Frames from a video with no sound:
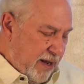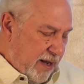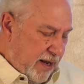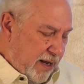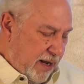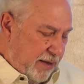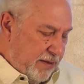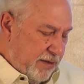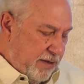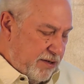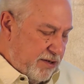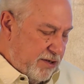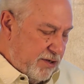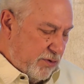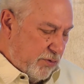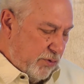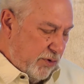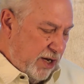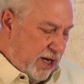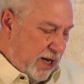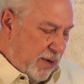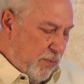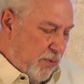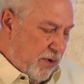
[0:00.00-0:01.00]
in the
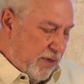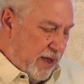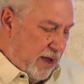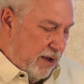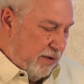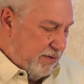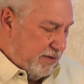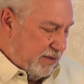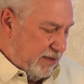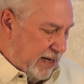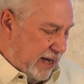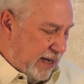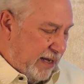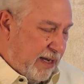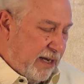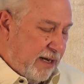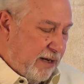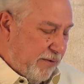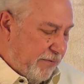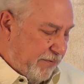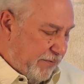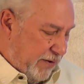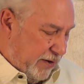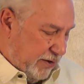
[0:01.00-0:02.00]
stream without taking
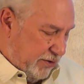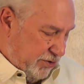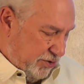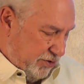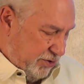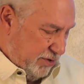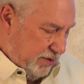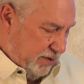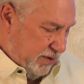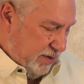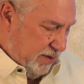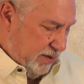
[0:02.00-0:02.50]
a fish.